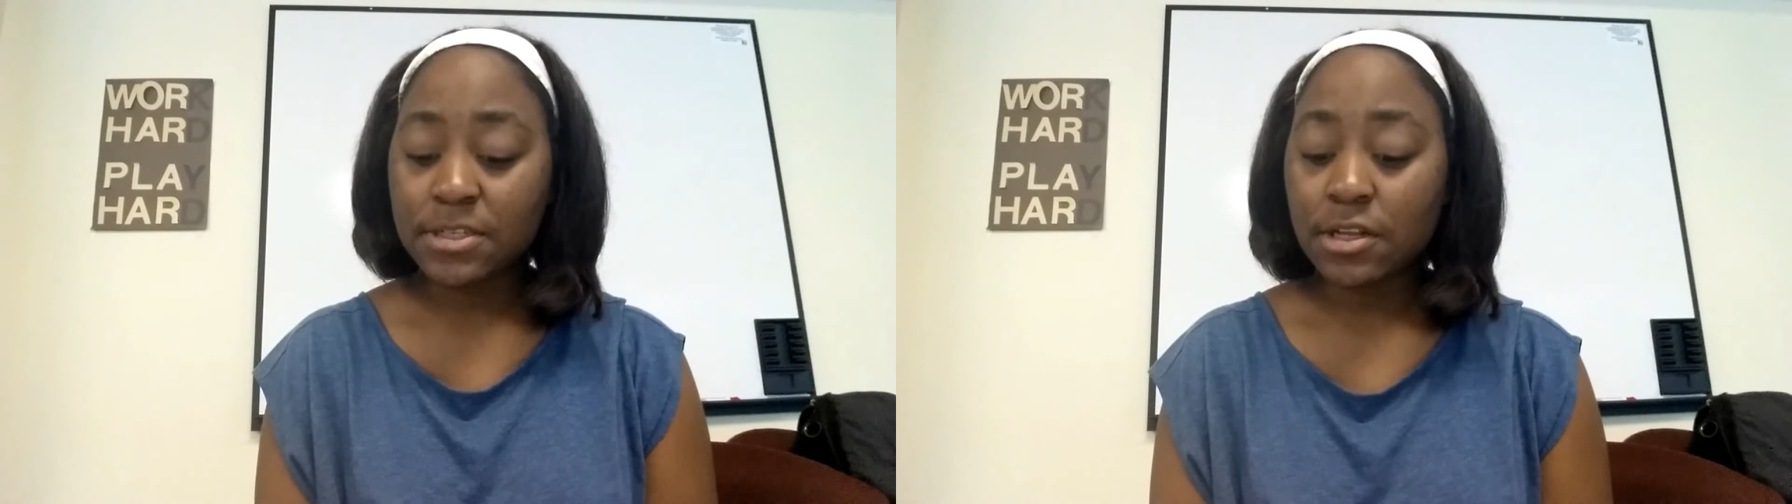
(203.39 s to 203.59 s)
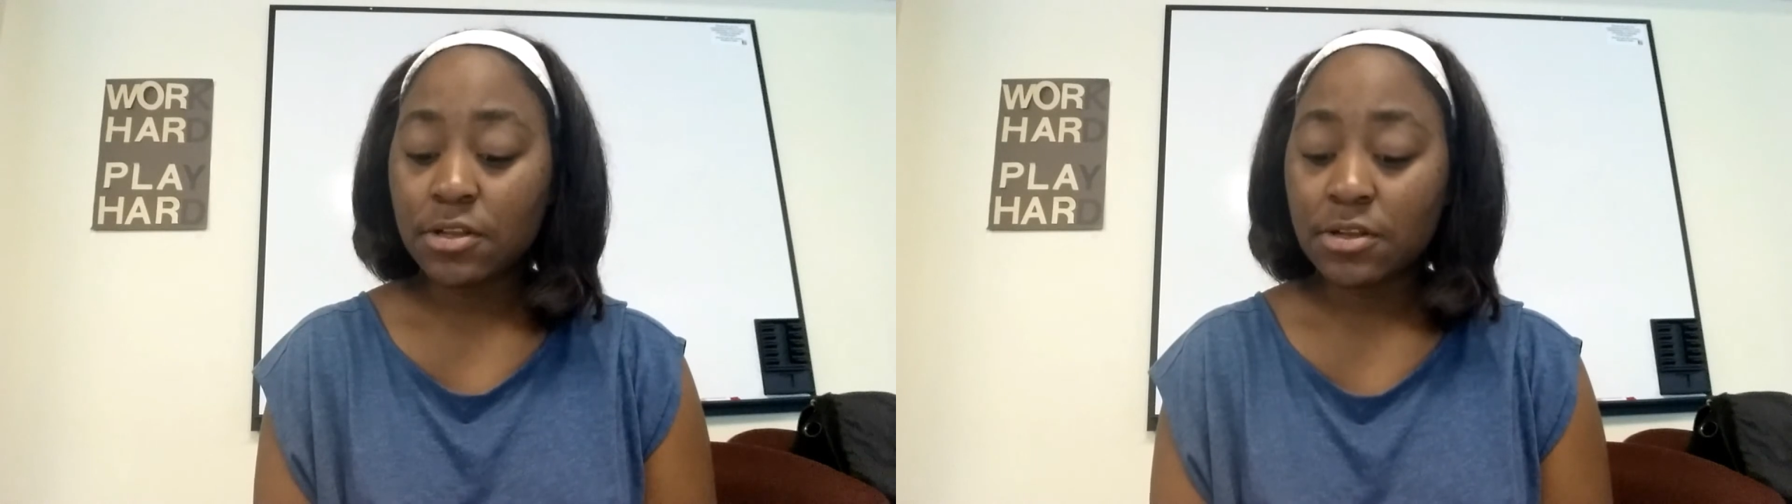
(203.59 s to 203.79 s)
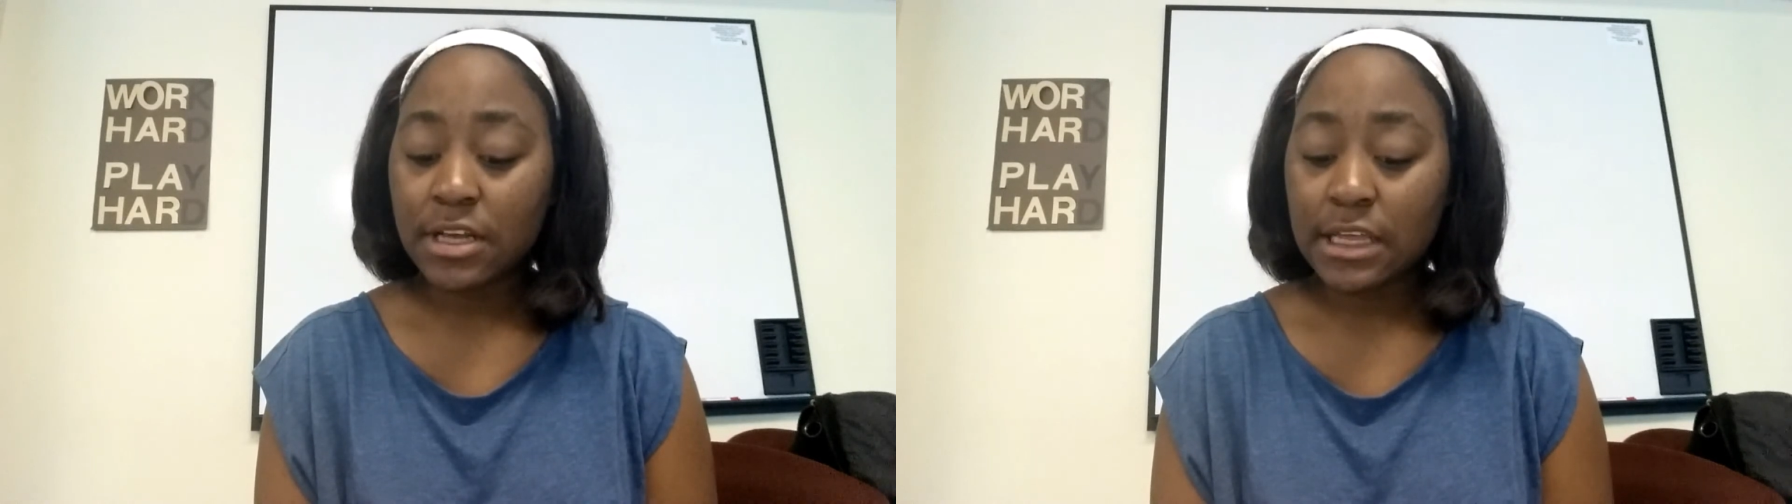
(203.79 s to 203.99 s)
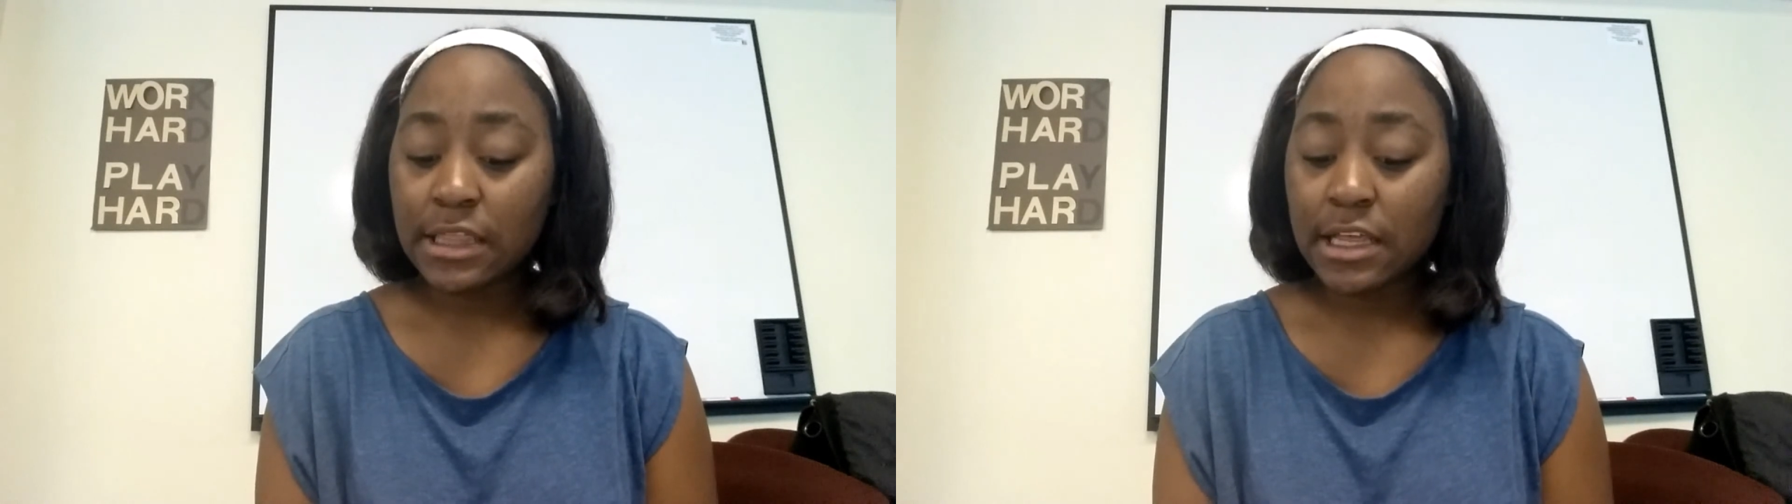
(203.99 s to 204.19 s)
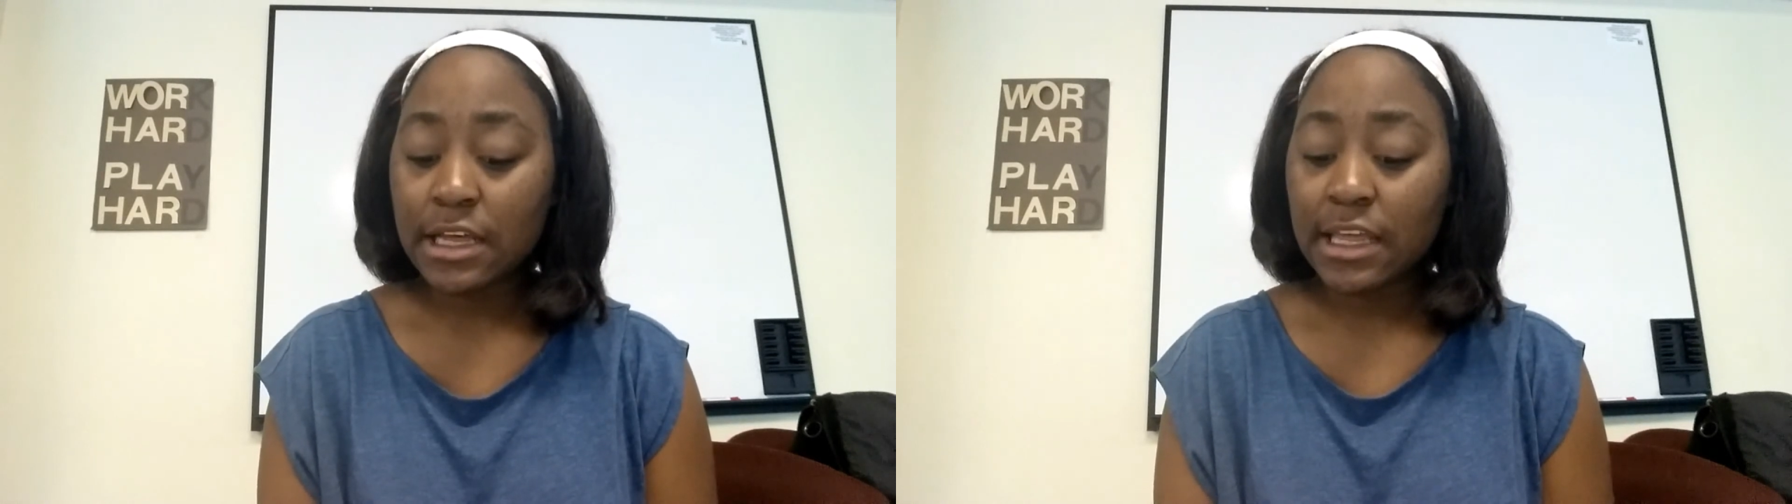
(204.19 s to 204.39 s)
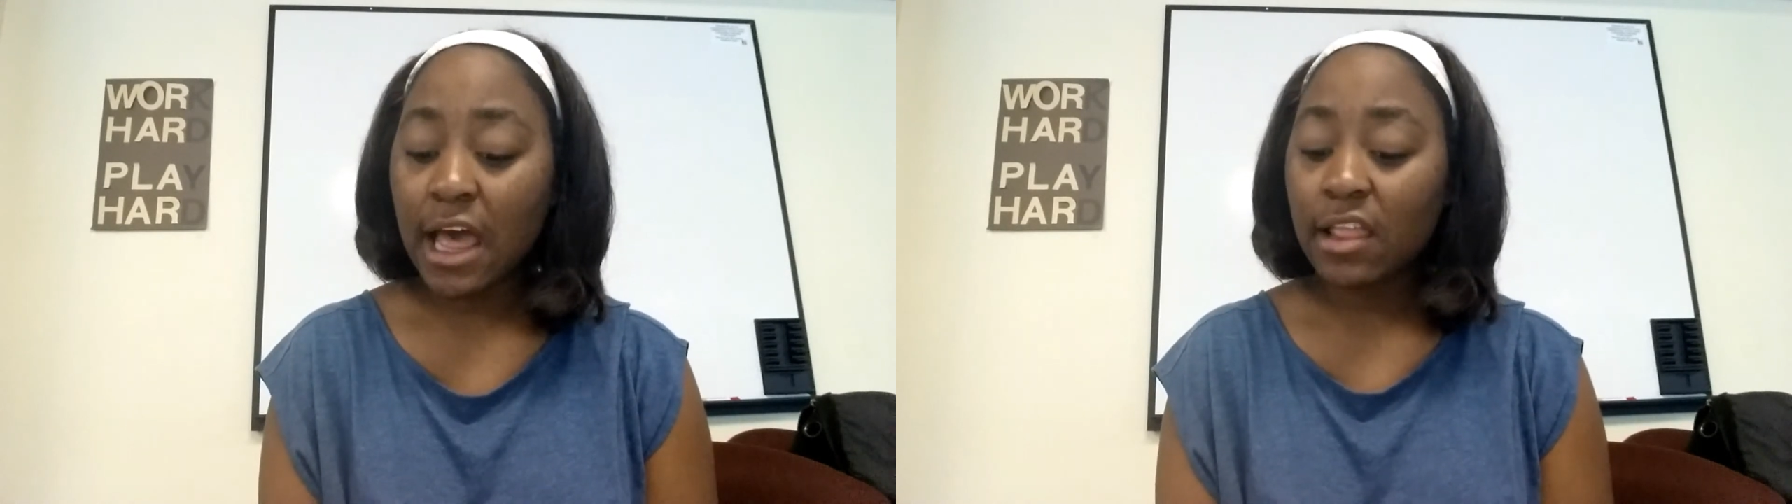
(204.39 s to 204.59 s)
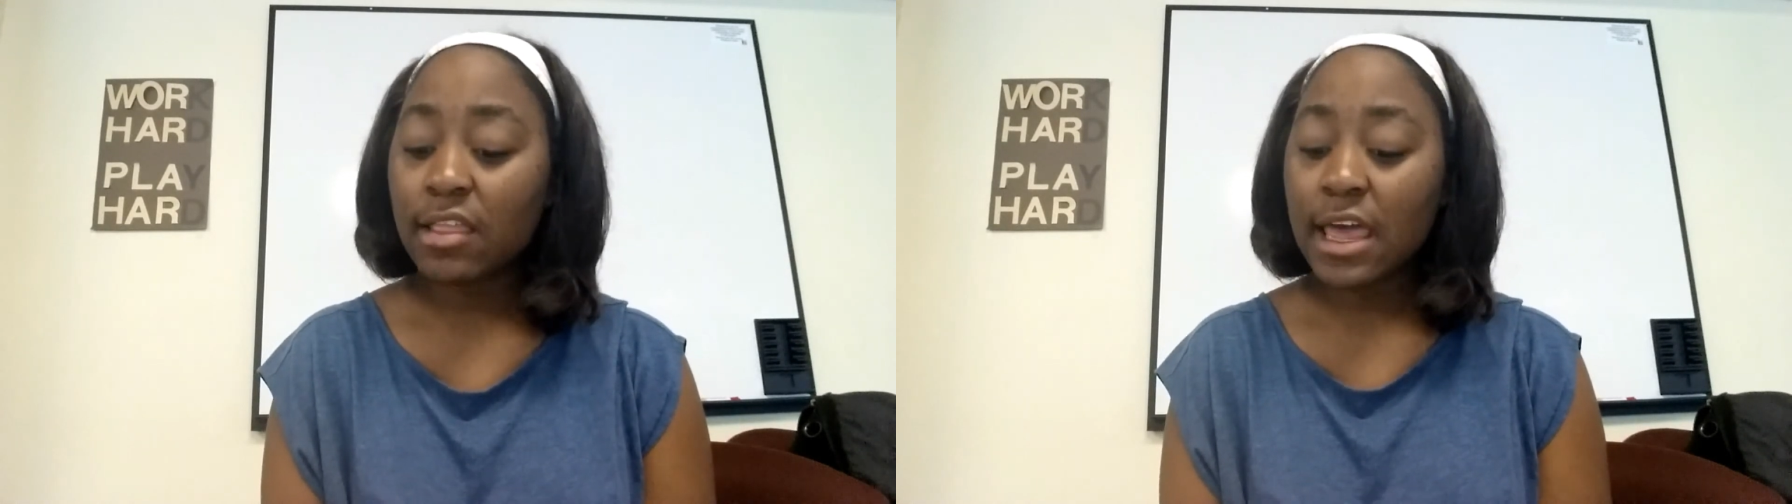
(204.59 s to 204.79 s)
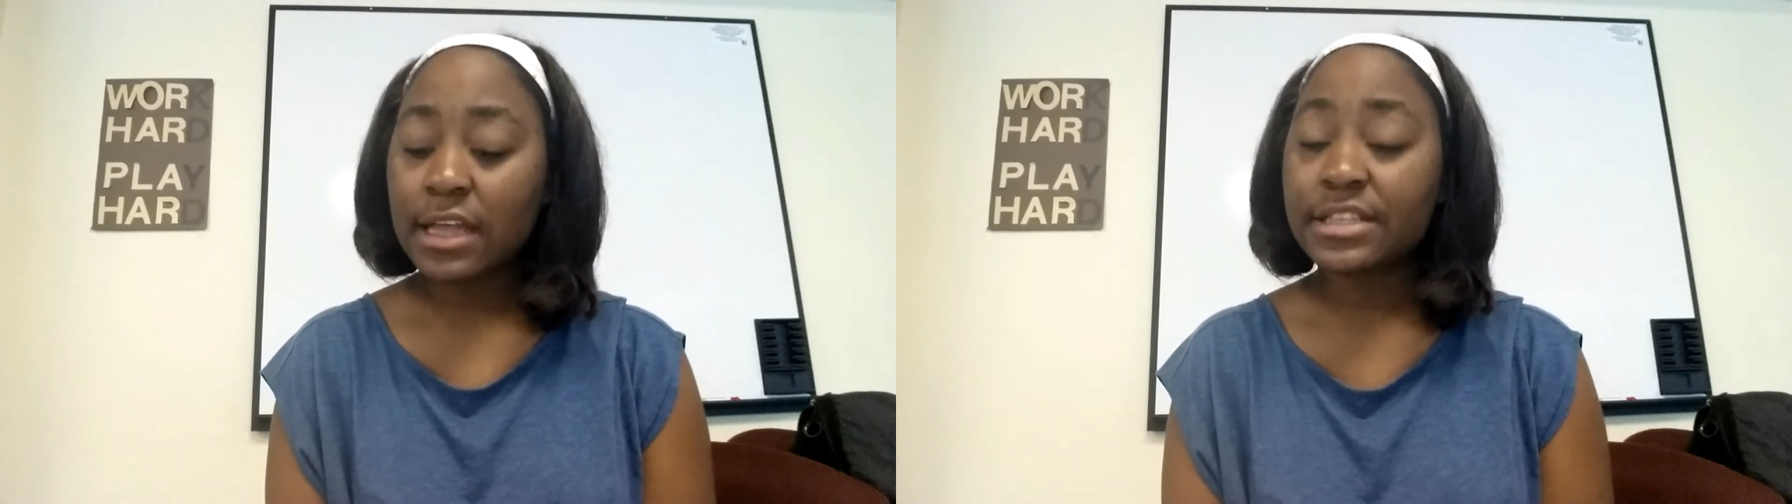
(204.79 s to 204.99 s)
including the
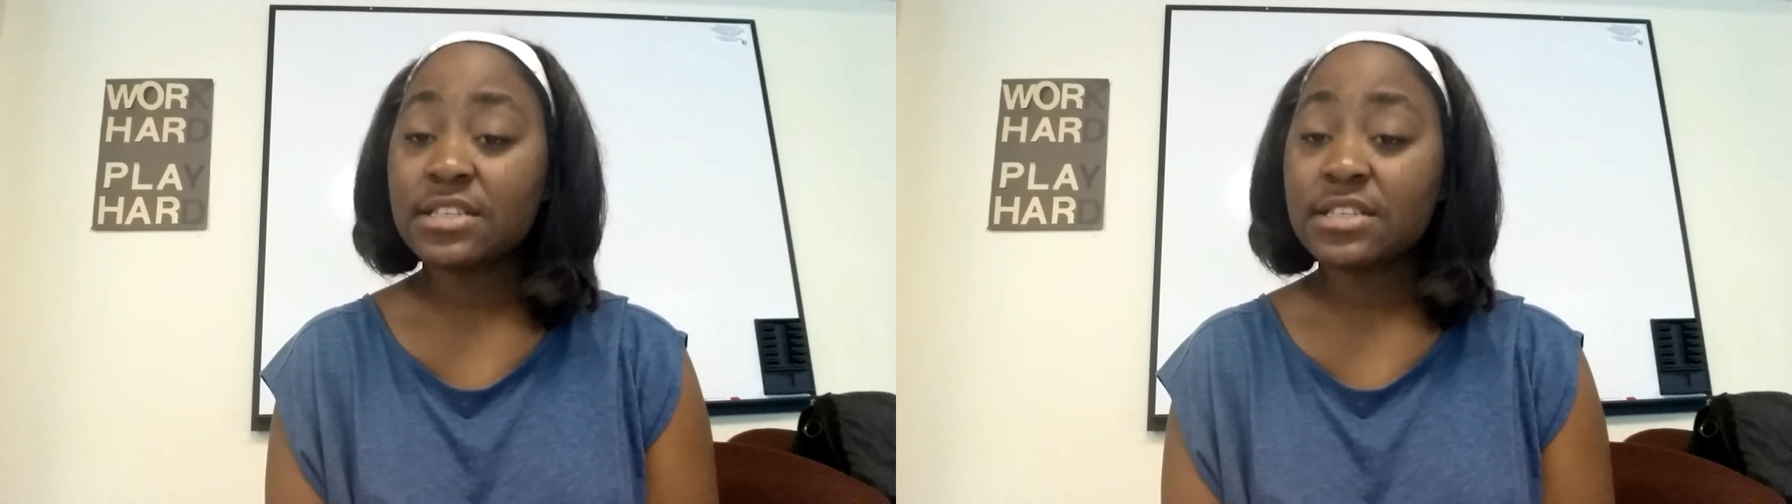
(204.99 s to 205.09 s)
Galilean